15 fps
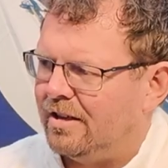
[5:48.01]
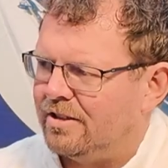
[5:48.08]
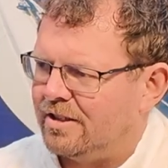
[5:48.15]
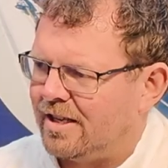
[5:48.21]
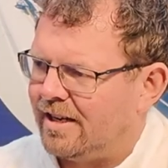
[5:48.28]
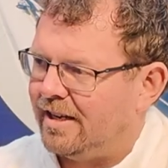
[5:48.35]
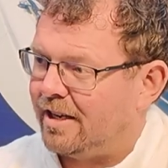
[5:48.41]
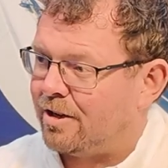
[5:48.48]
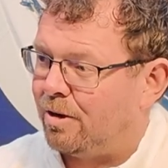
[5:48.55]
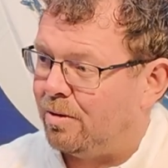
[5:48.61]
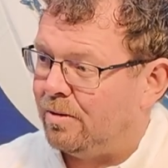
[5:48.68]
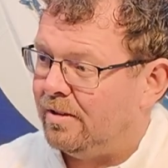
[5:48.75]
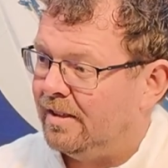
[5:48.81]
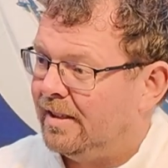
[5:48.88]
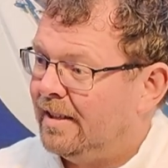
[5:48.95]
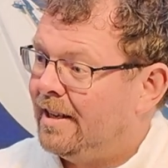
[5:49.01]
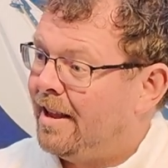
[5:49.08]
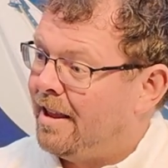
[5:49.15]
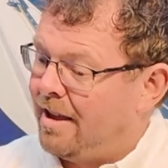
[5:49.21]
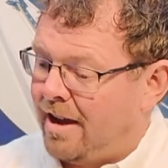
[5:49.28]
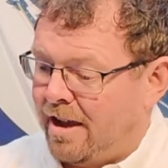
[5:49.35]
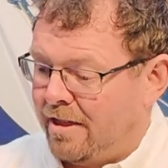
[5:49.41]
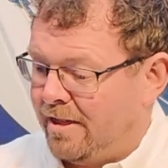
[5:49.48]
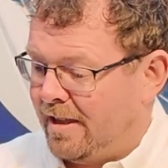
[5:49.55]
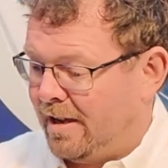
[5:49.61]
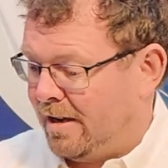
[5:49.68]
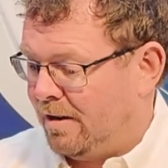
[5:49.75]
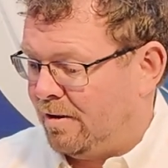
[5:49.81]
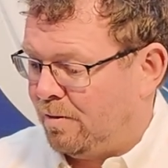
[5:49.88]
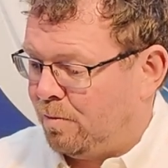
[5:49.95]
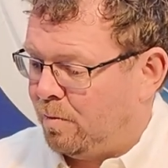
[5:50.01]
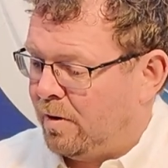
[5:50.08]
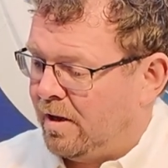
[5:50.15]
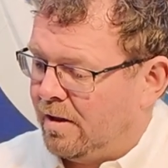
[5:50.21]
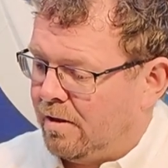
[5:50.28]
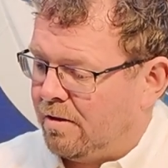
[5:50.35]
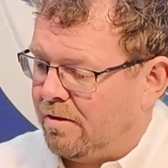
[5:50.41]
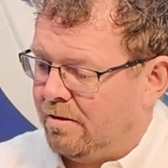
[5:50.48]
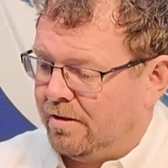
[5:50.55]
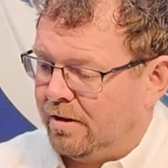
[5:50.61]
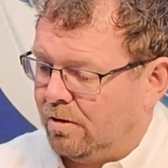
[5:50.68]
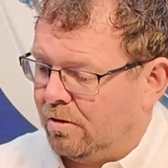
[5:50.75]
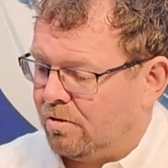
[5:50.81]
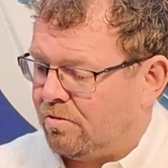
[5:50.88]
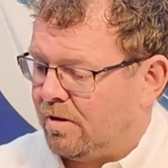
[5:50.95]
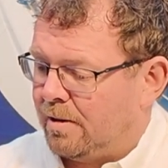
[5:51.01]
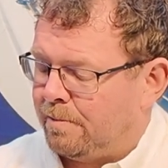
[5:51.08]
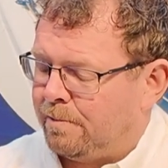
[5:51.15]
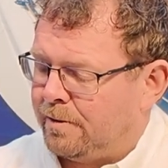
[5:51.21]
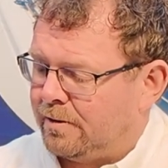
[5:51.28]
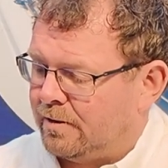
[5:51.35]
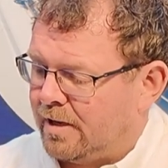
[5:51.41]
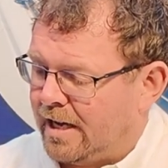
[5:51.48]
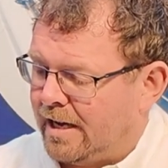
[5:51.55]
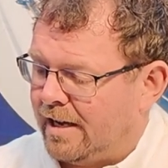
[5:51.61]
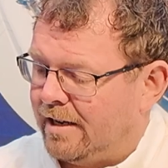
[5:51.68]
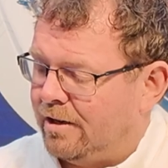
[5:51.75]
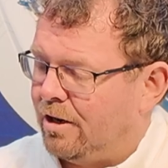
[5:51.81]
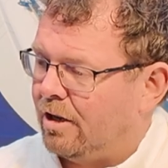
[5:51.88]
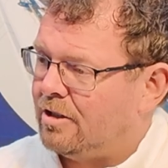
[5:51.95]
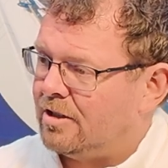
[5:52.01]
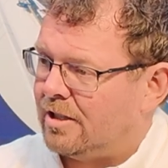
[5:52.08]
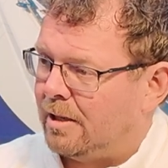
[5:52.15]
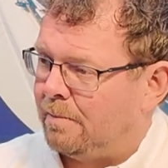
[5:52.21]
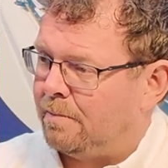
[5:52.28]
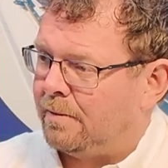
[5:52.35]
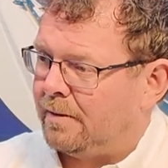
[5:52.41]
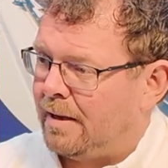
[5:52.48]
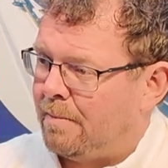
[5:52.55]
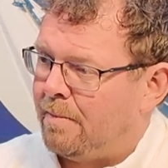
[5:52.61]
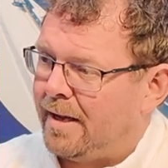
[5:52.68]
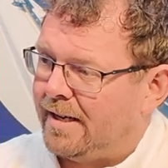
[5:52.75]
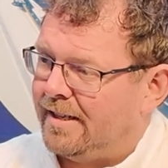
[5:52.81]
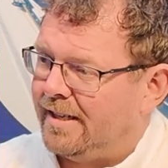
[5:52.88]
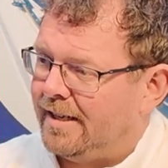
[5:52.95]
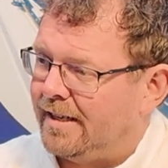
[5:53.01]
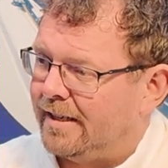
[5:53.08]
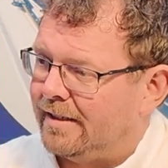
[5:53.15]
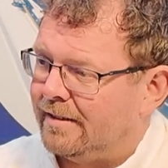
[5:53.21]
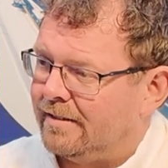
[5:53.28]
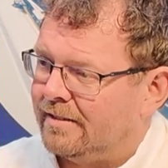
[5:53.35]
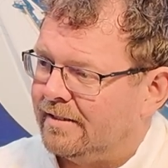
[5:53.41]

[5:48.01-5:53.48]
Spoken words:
as a clear coat, and then with the all-grip non-slip embedded in it.